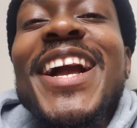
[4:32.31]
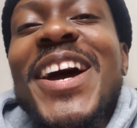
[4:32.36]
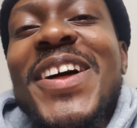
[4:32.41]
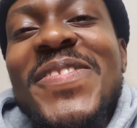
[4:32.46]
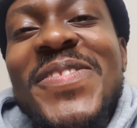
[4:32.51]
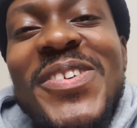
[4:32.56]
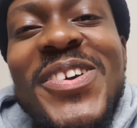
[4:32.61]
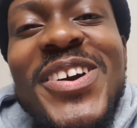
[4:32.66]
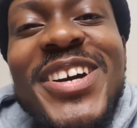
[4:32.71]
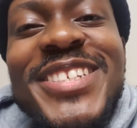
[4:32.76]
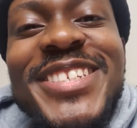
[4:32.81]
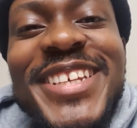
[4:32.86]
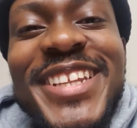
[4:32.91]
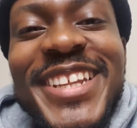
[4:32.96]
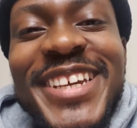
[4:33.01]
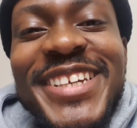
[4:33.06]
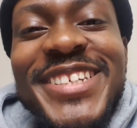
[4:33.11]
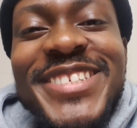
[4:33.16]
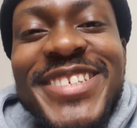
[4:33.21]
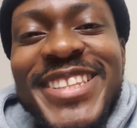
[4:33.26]
forgot to link to
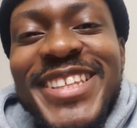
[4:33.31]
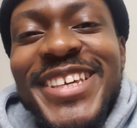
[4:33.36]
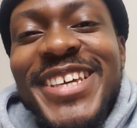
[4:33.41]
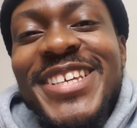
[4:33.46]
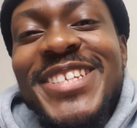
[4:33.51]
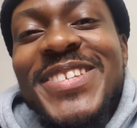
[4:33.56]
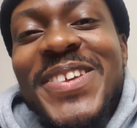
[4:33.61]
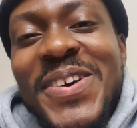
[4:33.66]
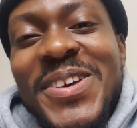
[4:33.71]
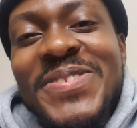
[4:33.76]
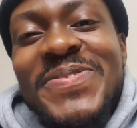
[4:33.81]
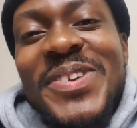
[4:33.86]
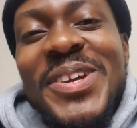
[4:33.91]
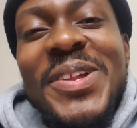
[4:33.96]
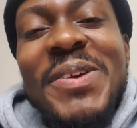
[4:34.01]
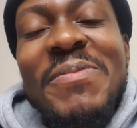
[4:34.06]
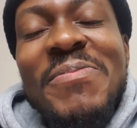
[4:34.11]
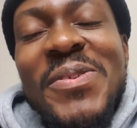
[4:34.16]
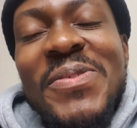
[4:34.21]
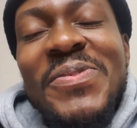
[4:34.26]
the East Coast radio
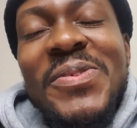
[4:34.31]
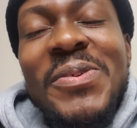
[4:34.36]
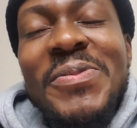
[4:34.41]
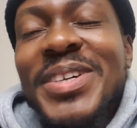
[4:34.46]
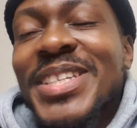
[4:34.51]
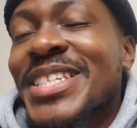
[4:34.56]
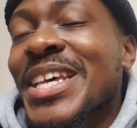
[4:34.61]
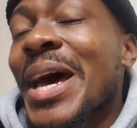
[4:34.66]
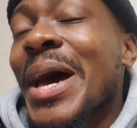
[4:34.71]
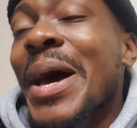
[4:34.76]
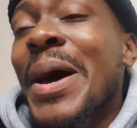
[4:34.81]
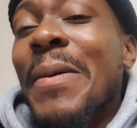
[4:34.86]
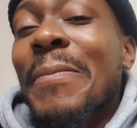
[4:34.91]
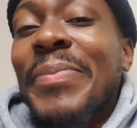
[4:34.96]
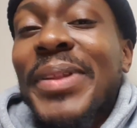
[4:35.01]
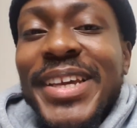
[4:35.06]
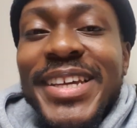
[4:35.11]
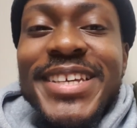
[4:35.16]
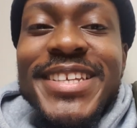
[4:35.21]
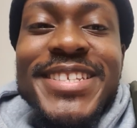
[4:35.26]
performance. Please
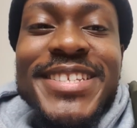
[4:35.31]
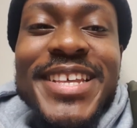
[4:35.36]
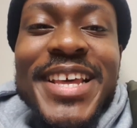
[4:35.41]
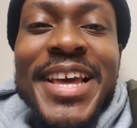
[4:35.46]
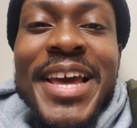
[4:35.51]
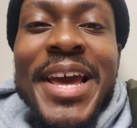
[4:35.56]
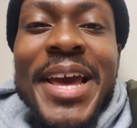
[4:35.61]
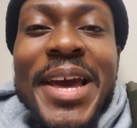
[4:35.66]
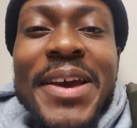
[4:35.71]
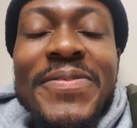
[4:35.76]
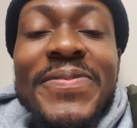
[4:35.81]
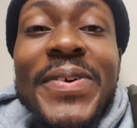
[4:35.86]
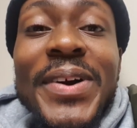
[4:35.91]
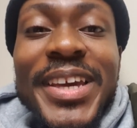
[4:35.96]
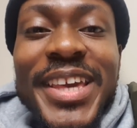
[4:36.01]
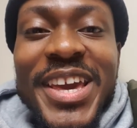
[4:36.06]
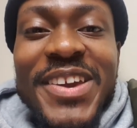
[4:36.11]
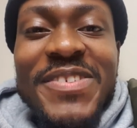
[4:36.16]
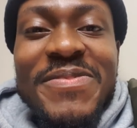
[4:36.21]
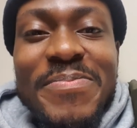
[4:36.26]
forgive
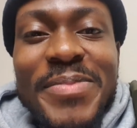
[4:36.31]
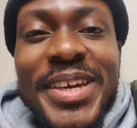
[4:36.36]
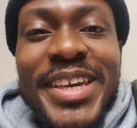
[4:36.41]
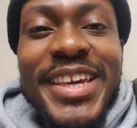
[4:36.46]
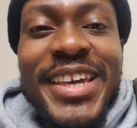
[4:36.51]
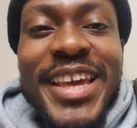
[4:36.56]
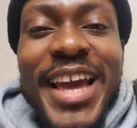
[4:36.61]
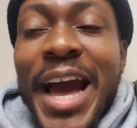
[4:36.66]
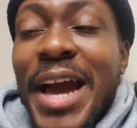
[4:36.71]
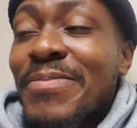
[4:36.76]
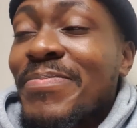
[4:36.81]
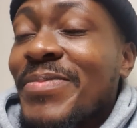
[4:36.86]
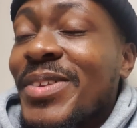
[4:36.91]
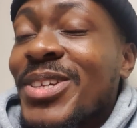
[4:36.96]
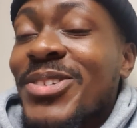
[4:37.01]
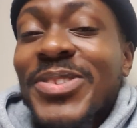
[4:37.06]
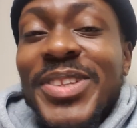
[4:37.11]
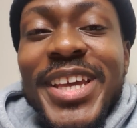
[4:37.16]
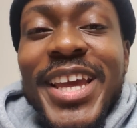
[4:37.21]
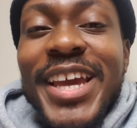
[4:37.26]
me. I'm literally
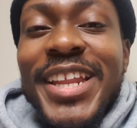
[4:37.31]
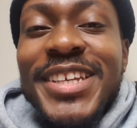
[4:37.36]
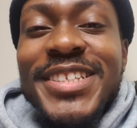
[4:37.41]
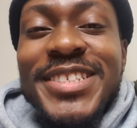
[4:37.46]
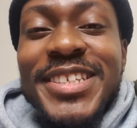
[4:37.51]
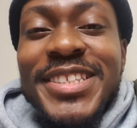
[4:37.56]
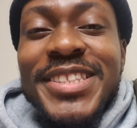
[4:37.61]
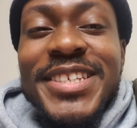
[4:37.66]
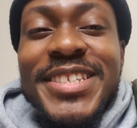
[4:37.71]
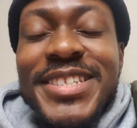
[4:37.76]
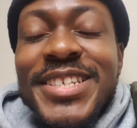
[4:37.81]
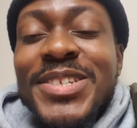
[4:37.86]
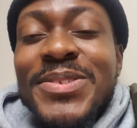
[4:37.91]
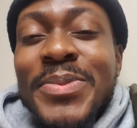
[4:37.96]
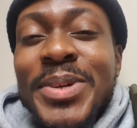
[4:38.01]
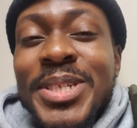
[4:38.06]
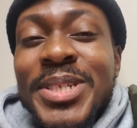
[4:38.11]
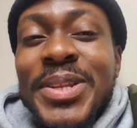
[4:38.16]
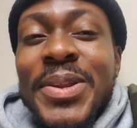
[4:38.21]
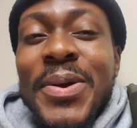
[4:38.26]
editing this situation
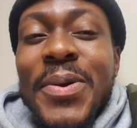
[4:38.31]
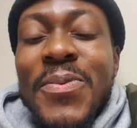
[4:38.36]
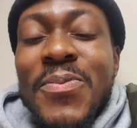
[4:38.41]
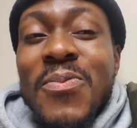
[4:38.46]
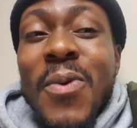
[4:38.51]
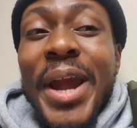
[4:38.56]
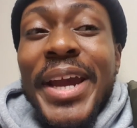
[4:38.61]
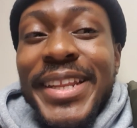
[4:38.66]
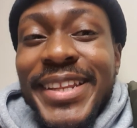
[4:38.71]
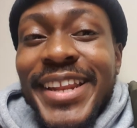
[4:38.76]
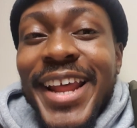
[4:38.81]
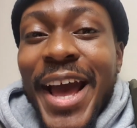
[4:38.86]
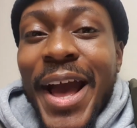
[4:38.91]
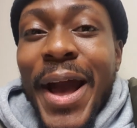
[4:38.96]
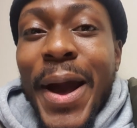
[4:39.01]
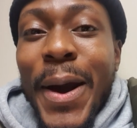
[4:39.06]
right now.